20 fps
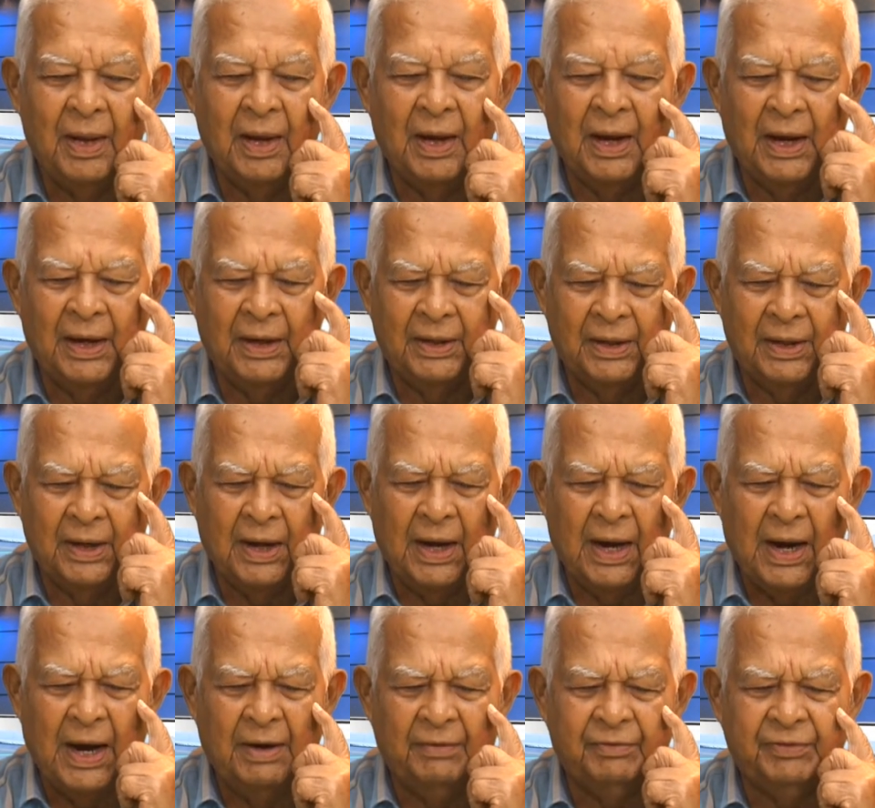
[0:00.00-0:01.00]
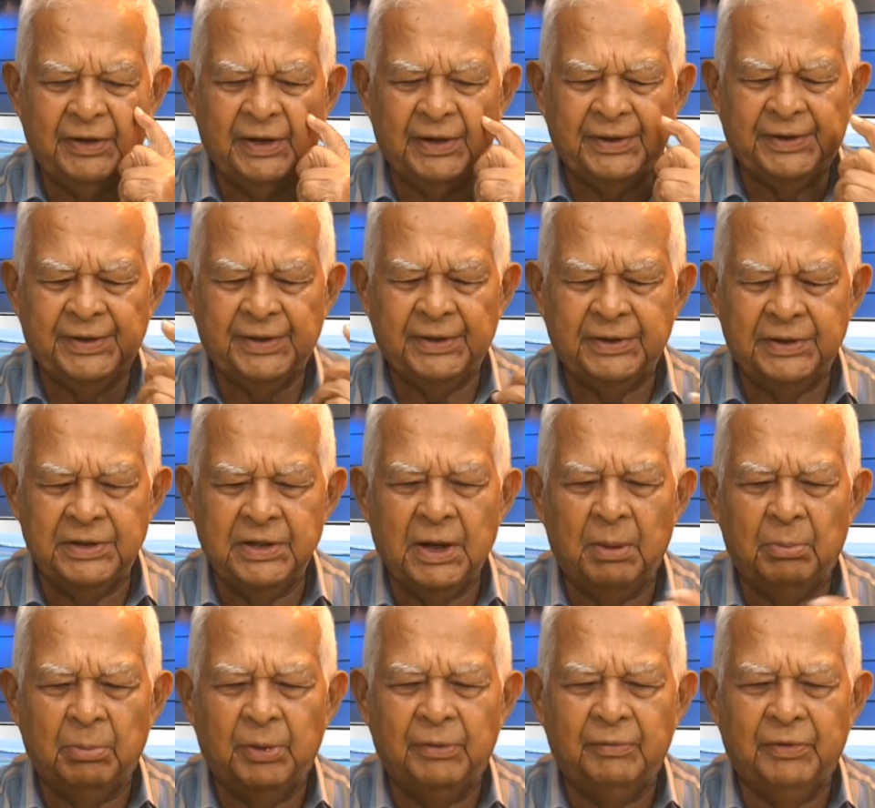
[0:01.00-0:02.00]
and after a certain
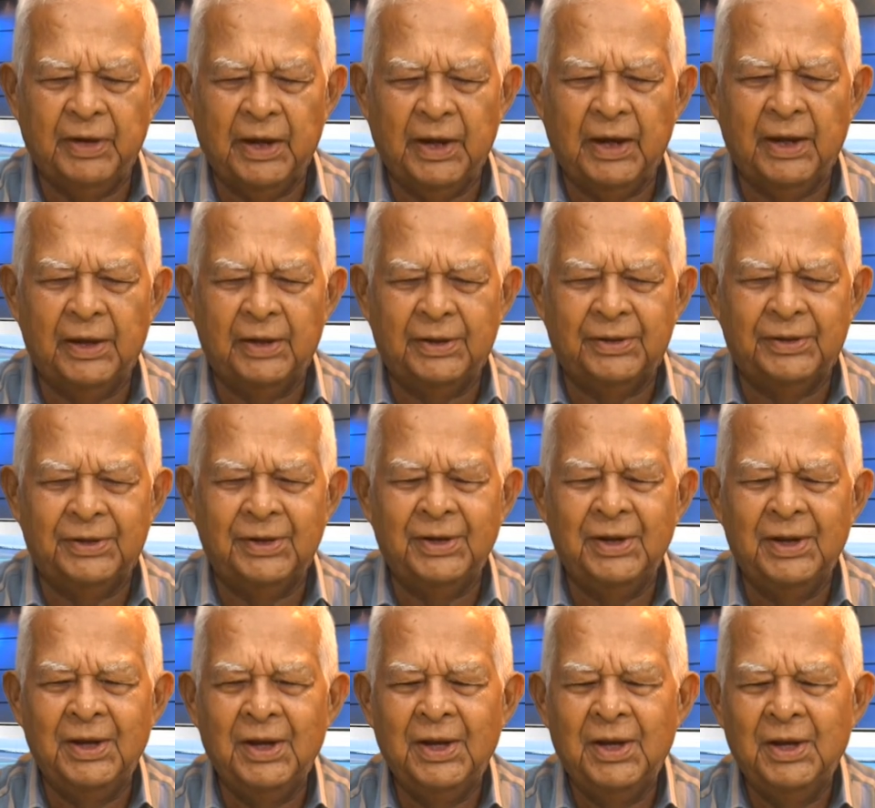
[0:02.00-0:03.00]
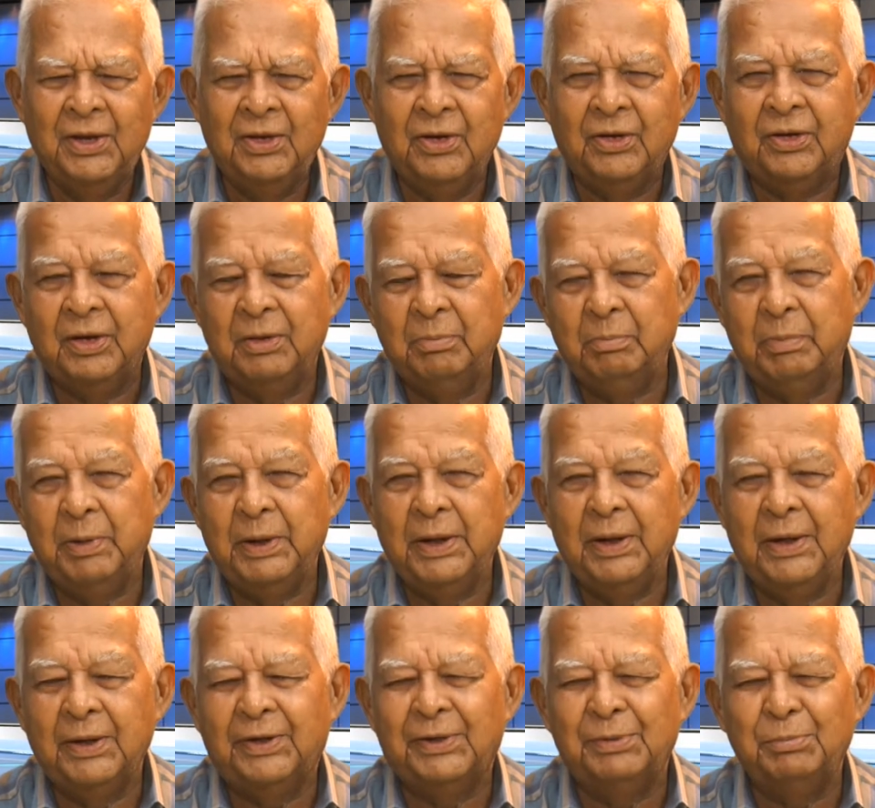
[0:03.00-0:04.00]
number of years, you can pay
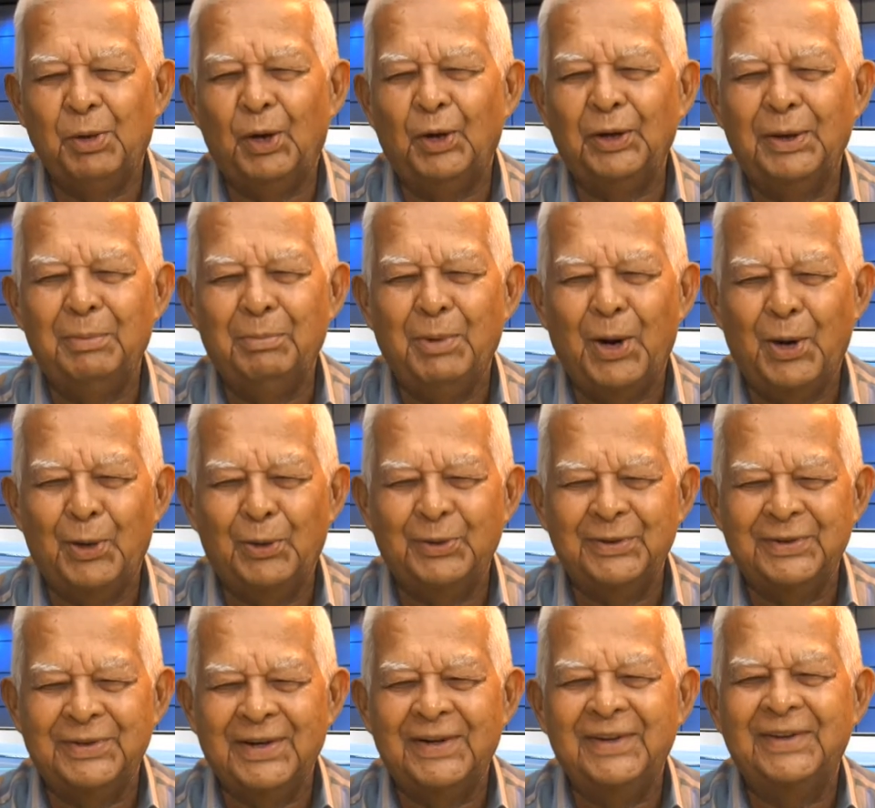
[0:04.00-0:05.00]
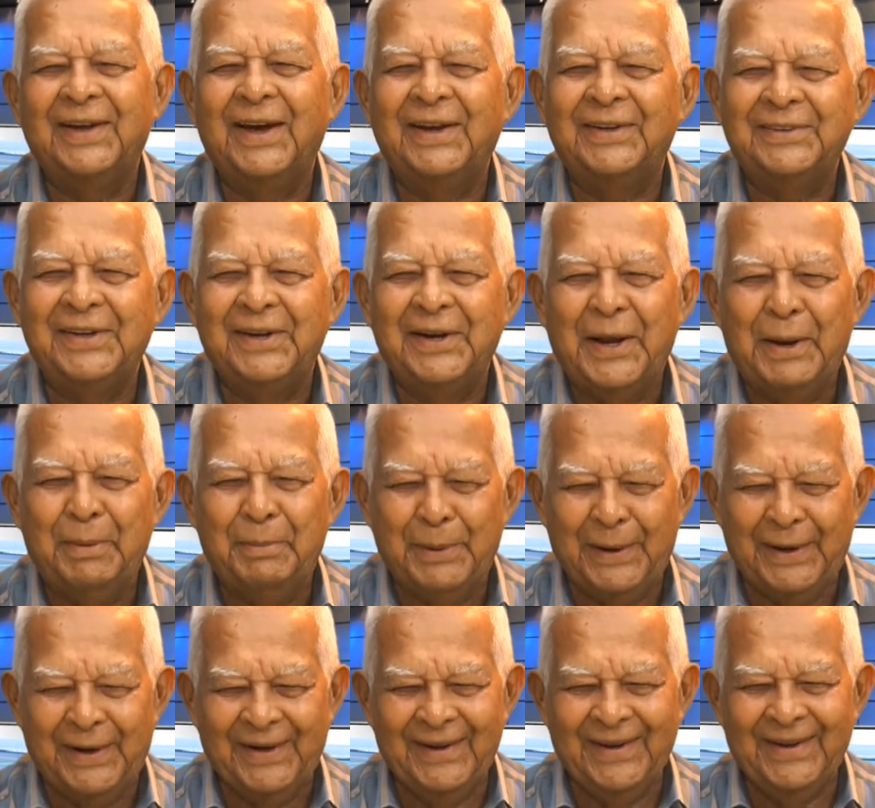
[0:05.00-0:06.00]
a small amount and get an MA.